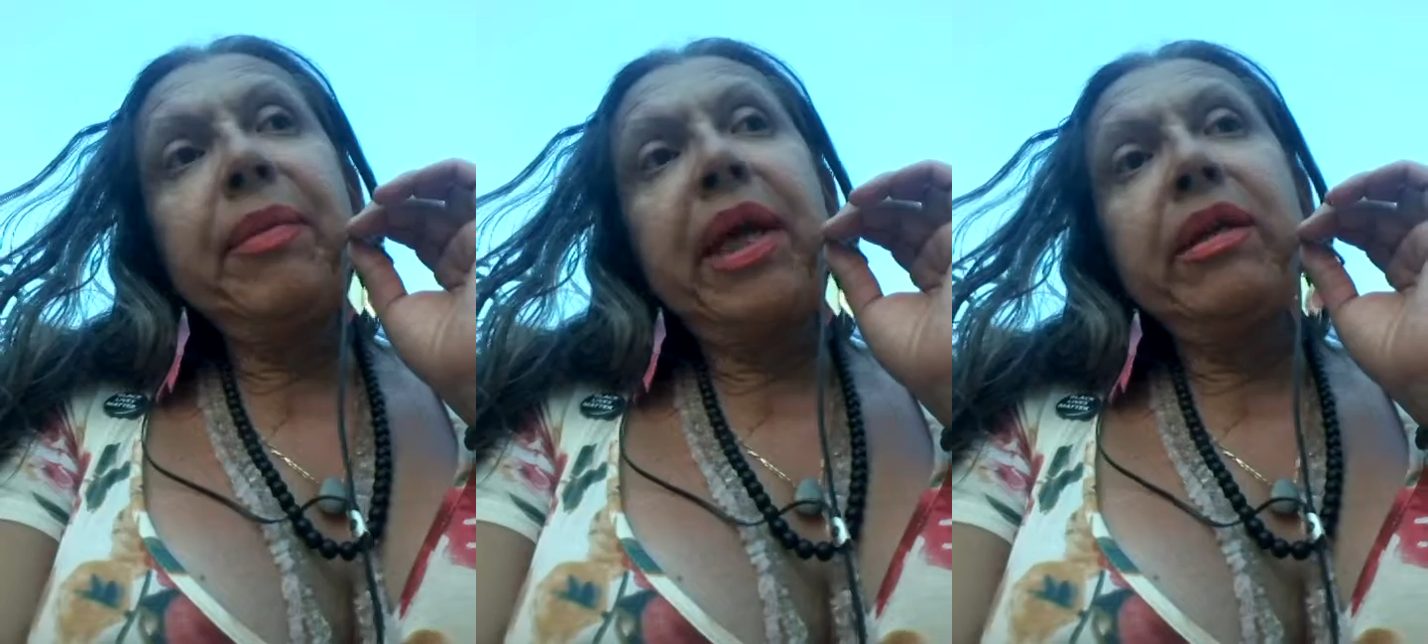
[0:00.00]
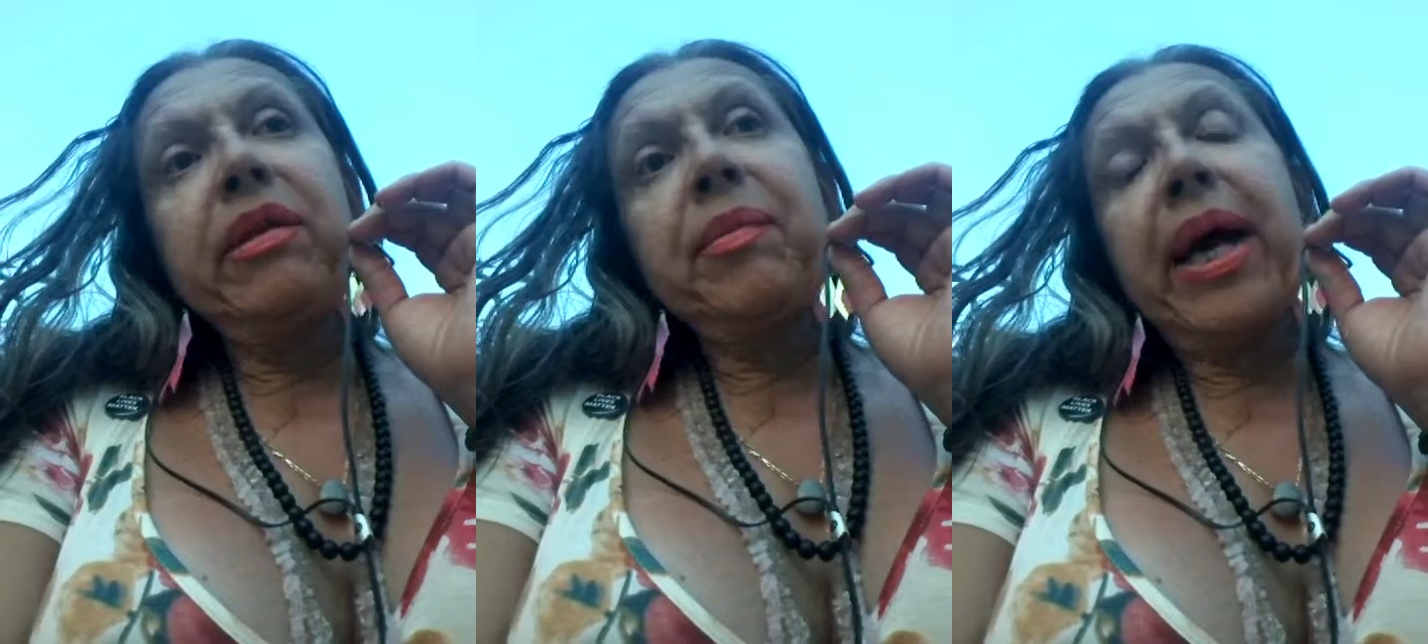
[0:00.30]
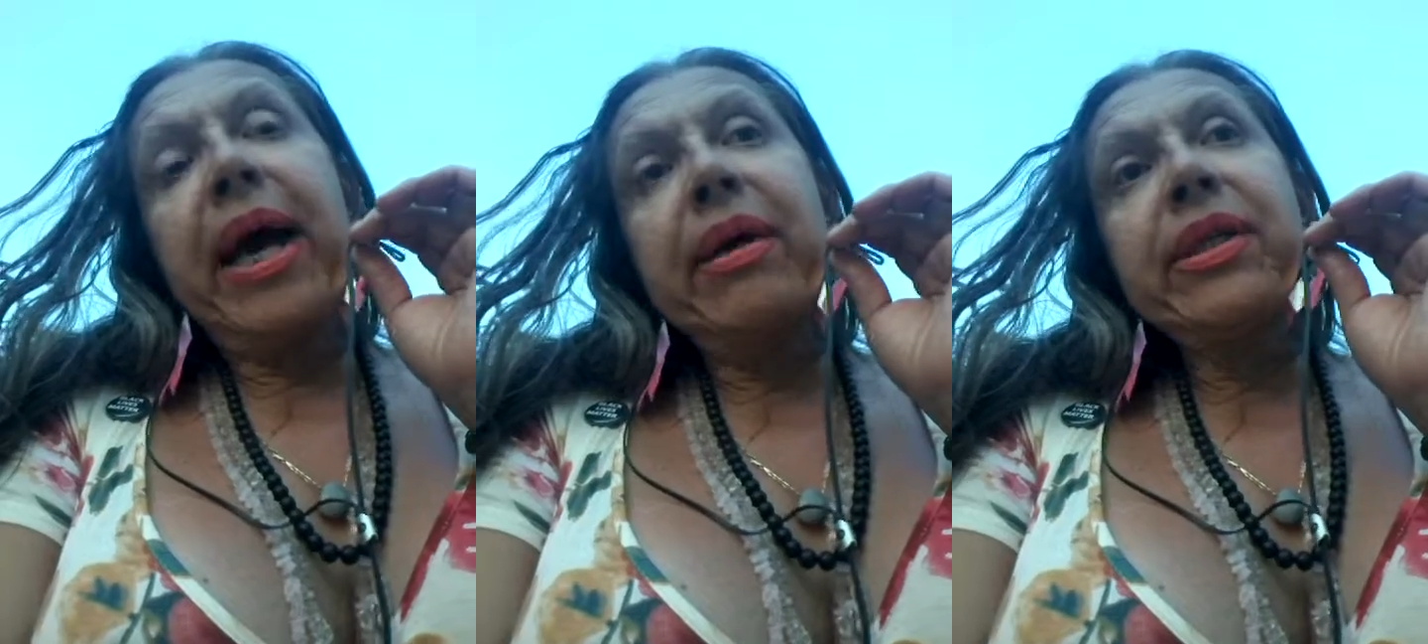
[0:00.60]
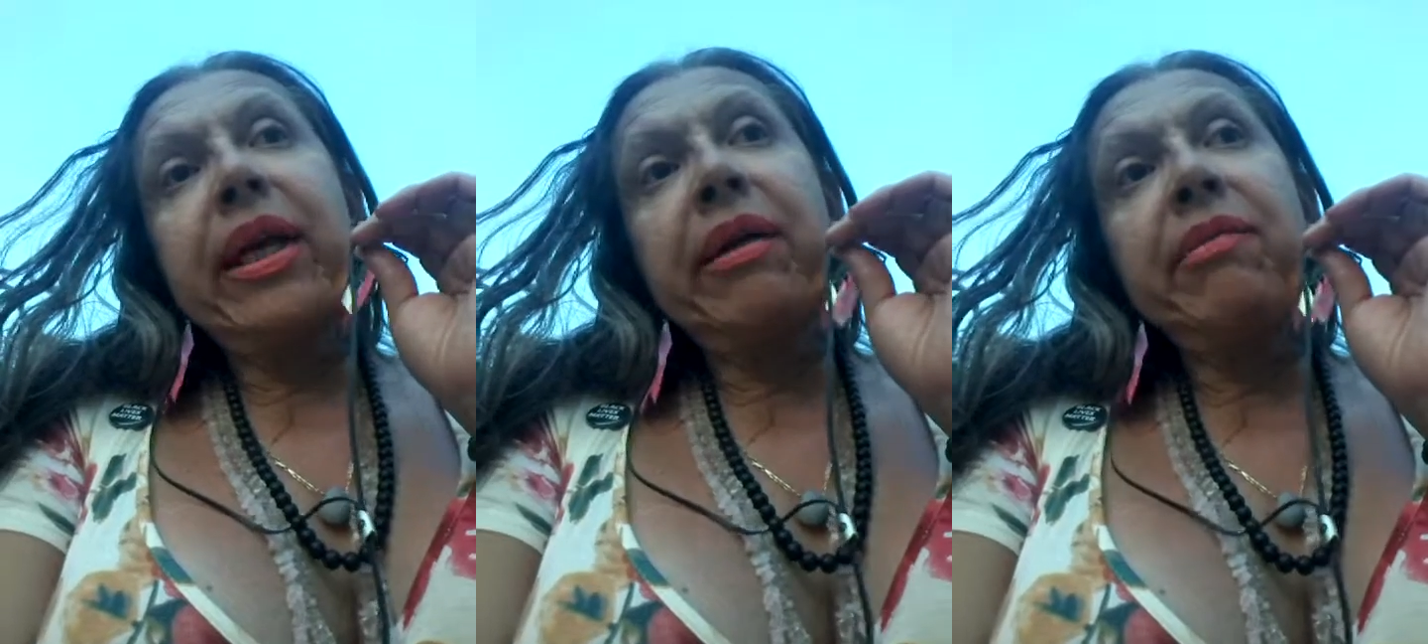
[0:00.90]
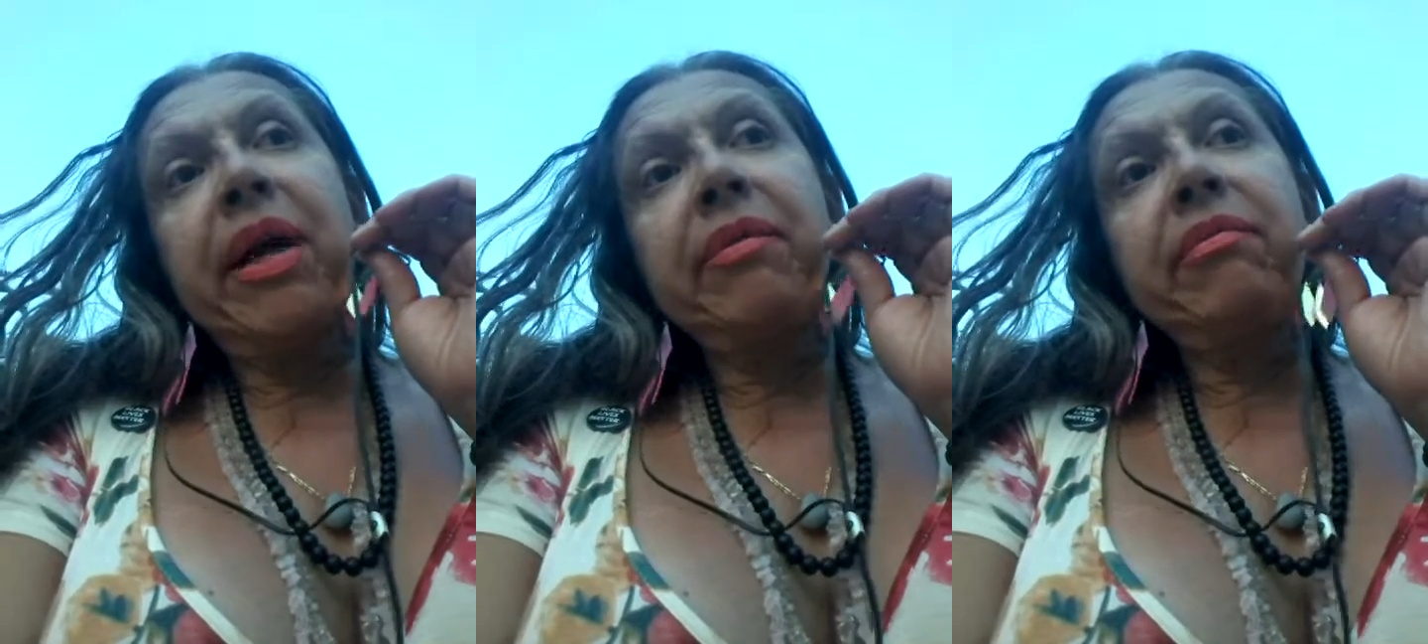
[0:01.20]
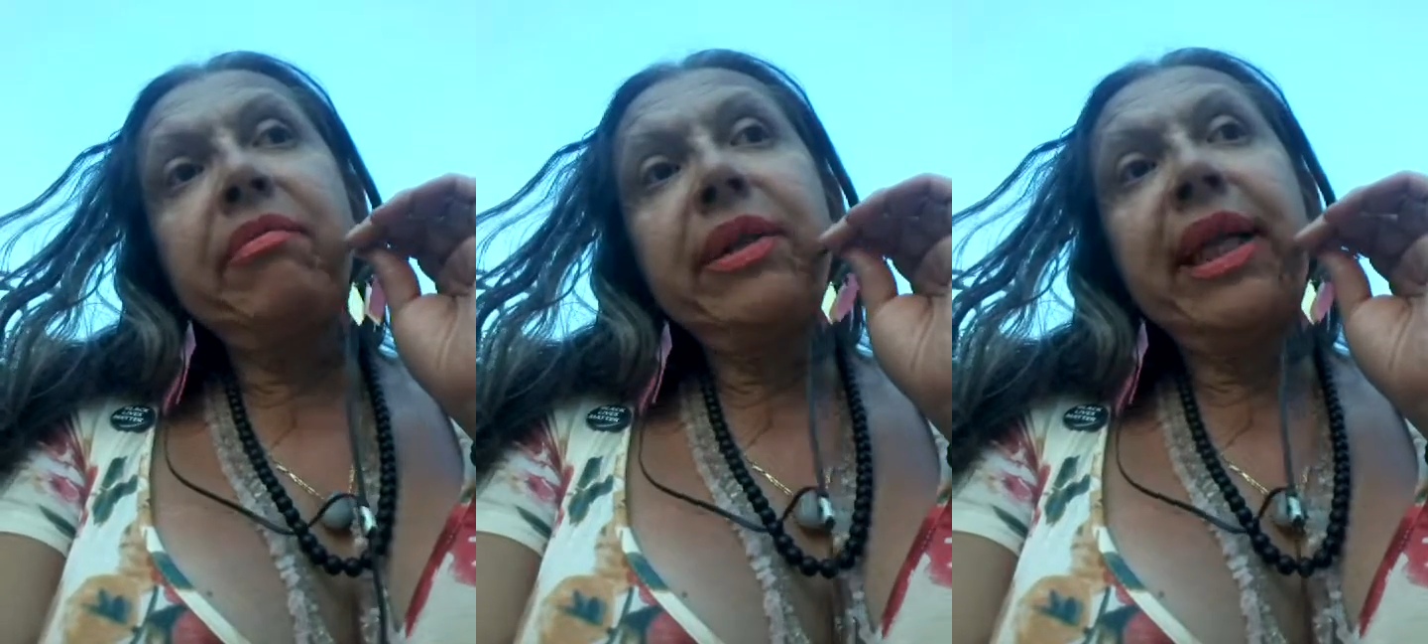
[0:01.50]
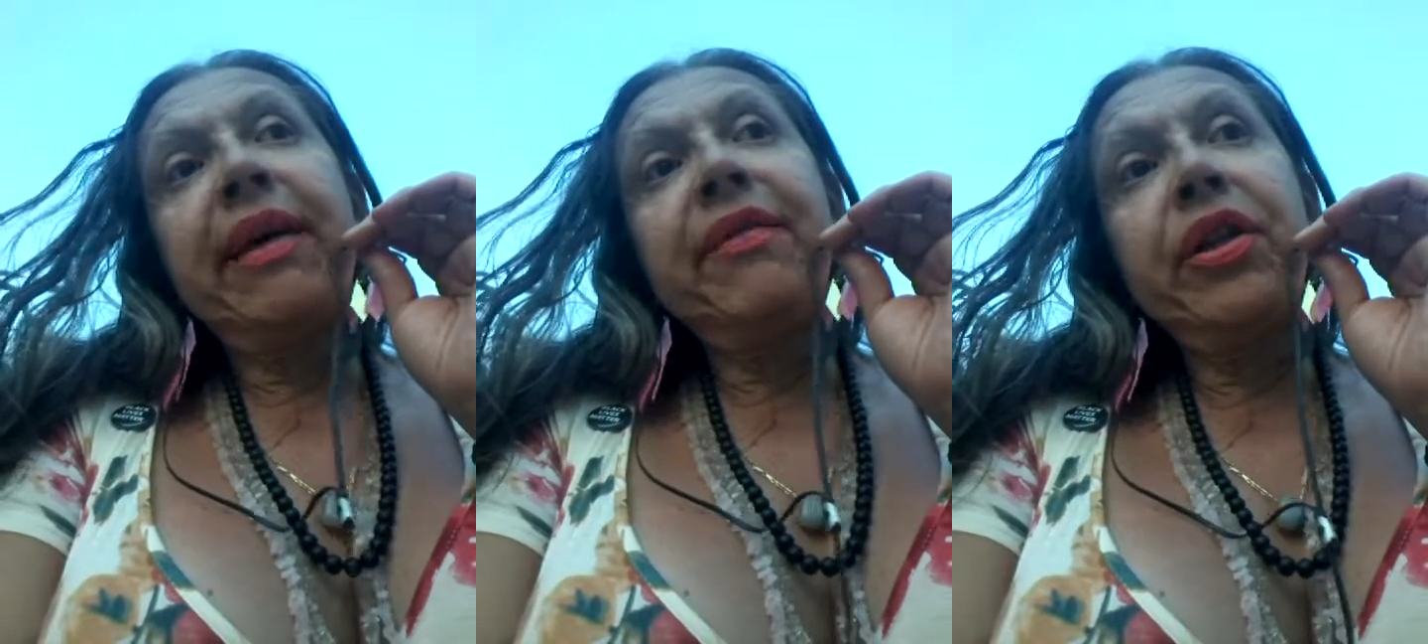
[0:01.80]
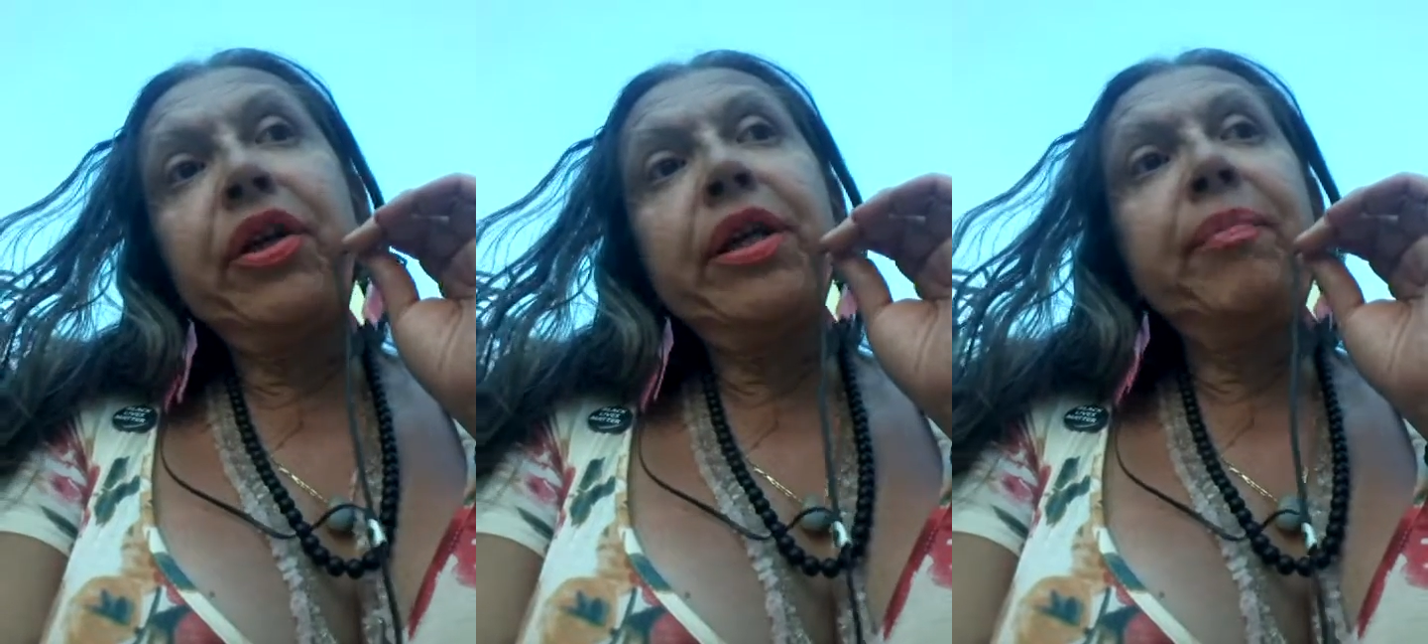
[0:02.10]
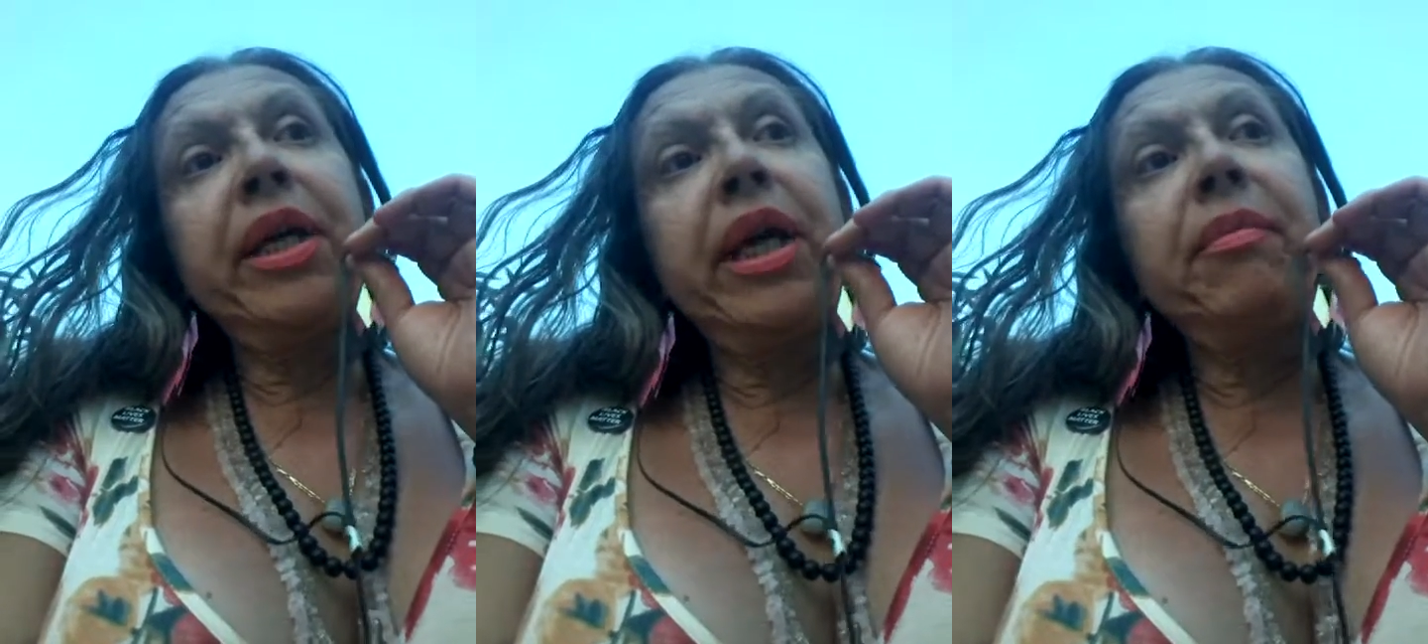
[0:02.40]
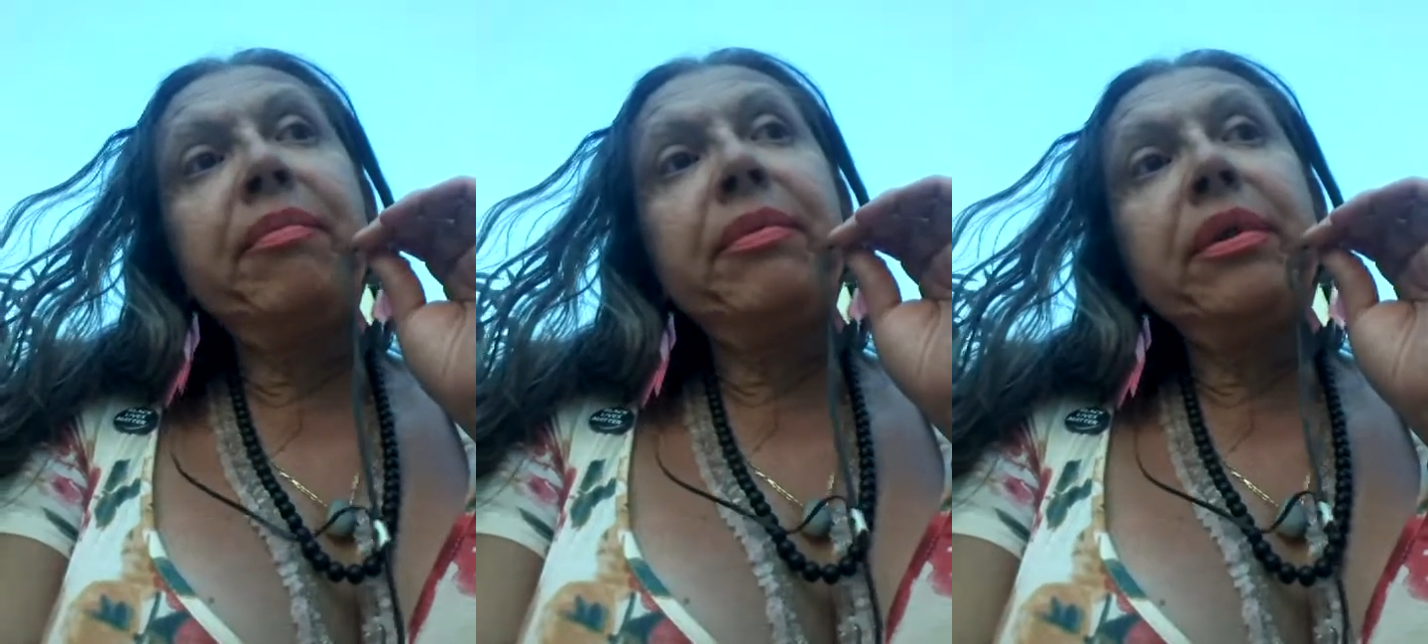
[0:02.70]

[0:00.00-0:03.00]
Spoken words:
made it to my house like around 11:30 p.m.